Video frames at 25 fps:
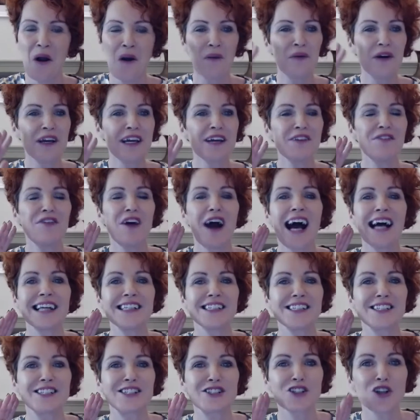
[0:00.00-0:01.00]
We've
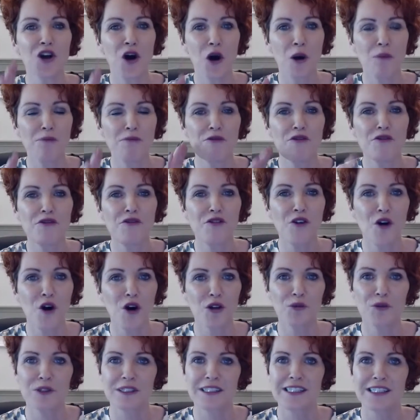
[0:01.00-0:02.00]
had some
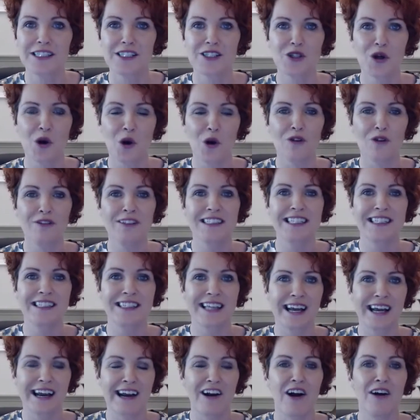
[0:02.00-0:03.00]
fun with the stories in
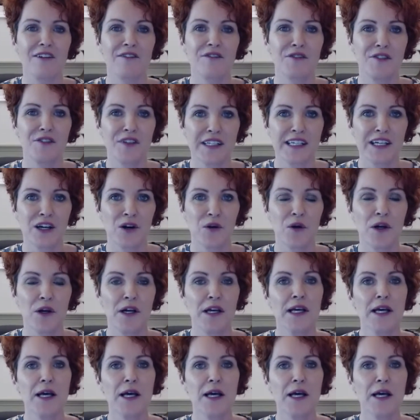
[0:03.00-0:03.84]
there on video.